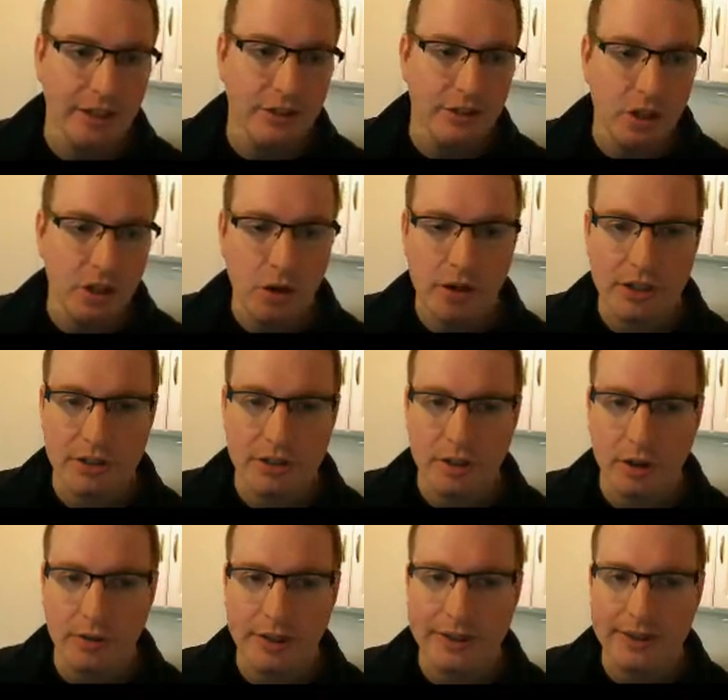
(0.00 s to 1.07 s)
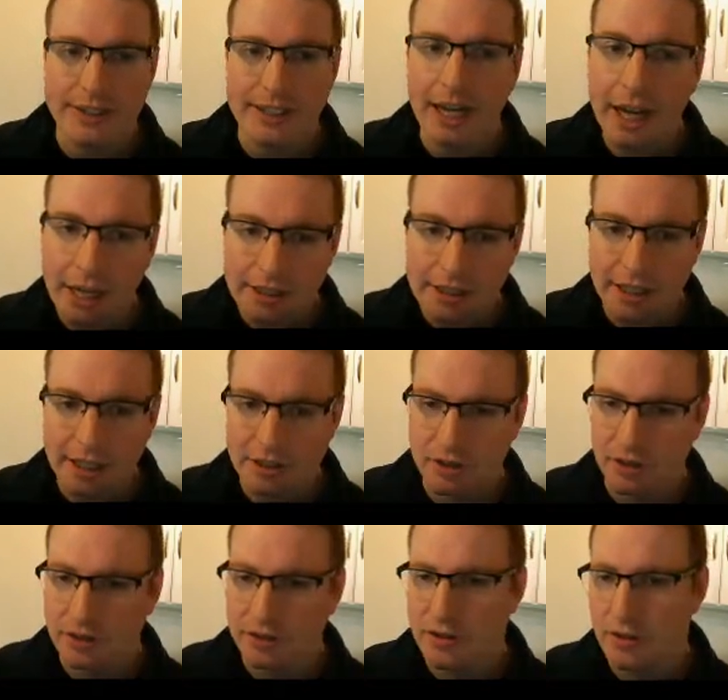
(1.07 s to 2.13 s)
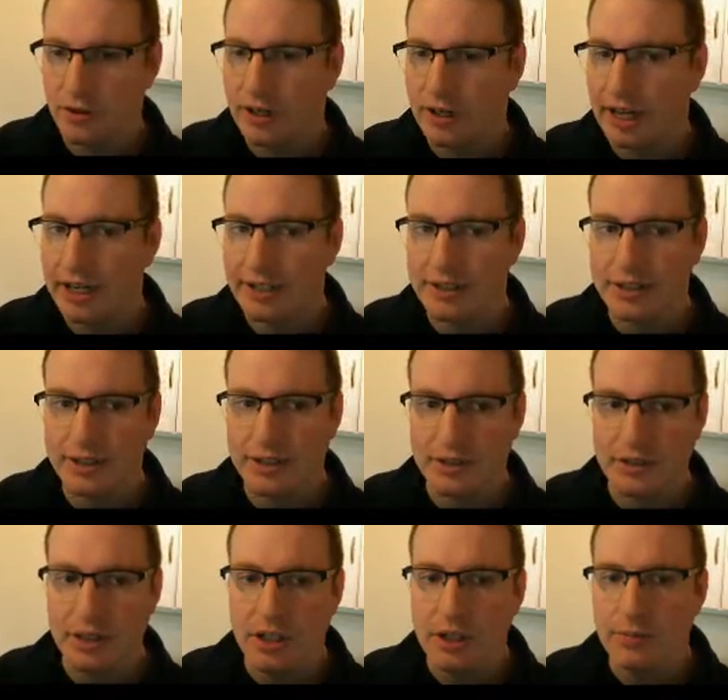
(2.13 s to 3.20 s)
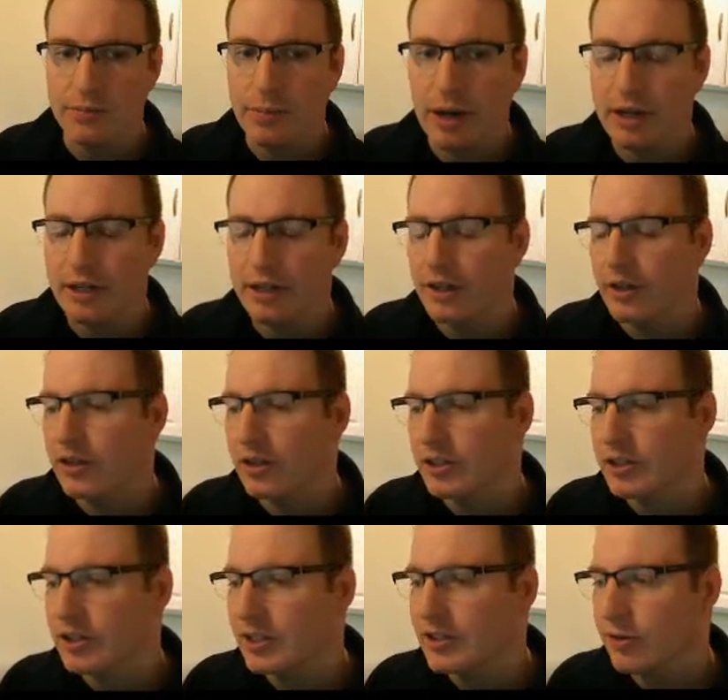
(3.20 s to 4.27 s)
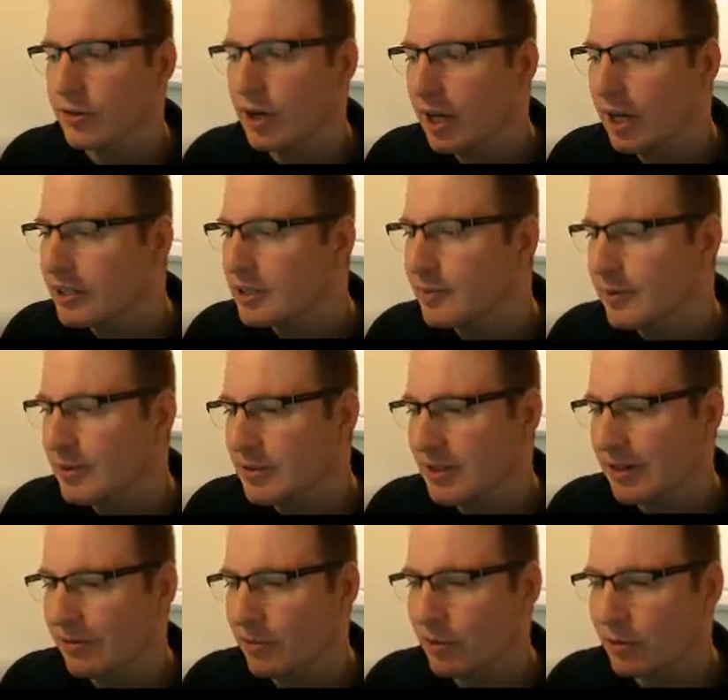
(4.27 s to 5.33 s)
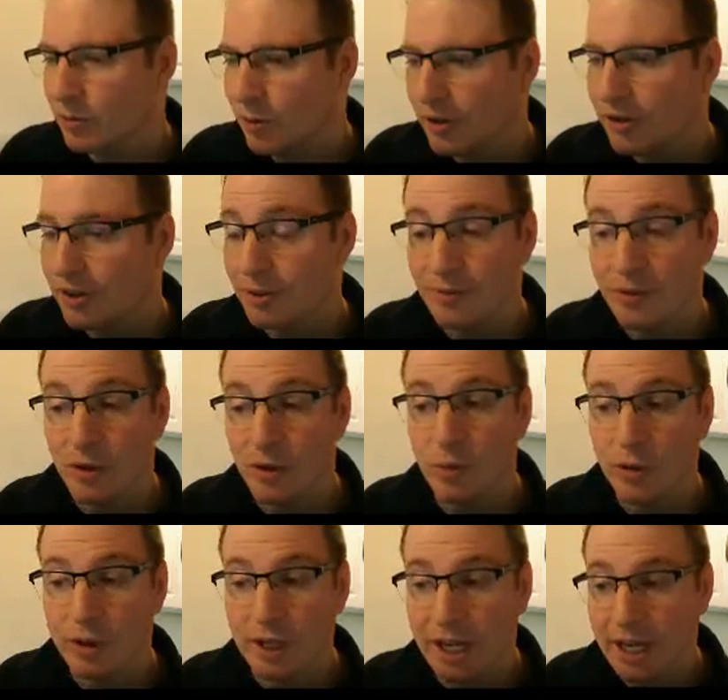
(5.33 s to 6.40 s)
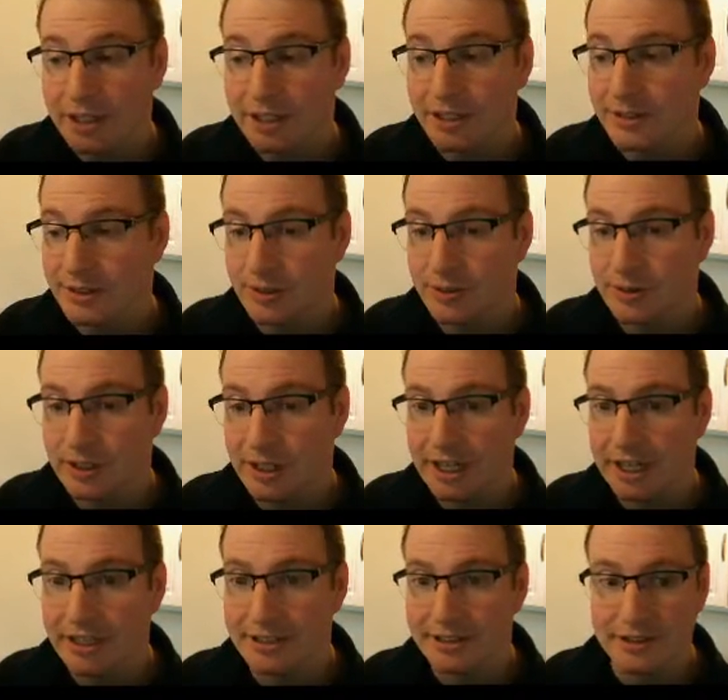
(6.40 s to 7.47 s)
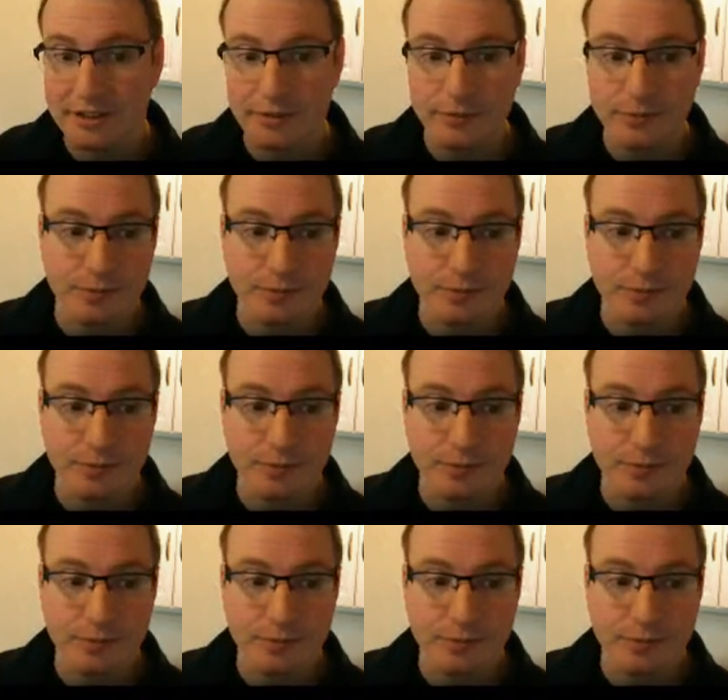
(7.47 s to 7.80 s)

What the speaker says: Notice, though, that the Kandikes are considered goddesses, but the sons or husbands that ruled with them were not considered gods.